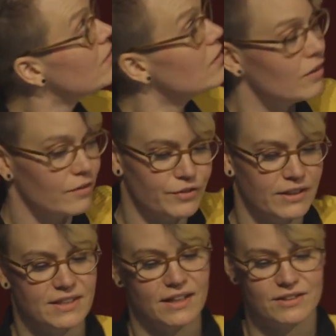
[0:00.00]
of
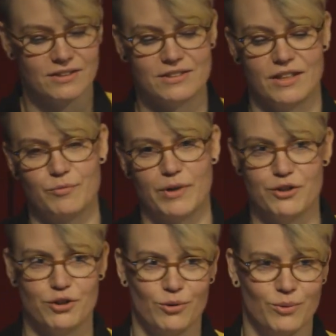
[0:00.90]
transactions, and
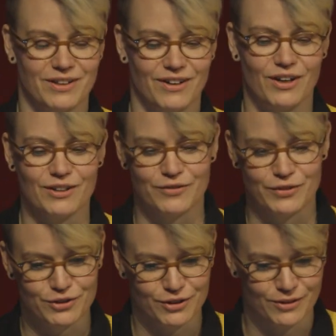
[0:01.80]
you don't want all the
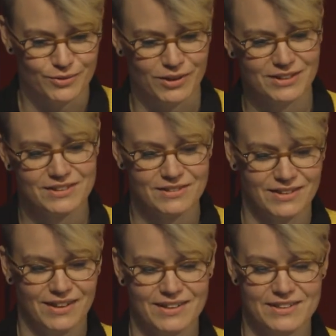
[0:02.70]
future ones
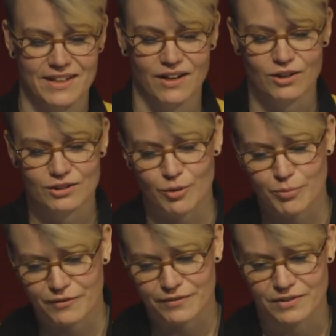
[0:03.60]
sitting on top
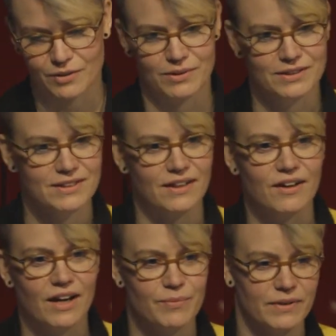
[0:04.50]
of the ones that
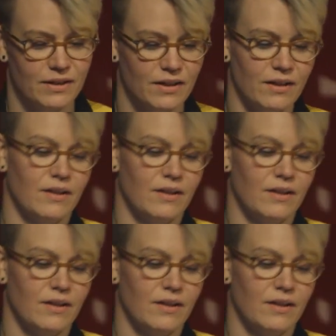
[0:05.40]
happened.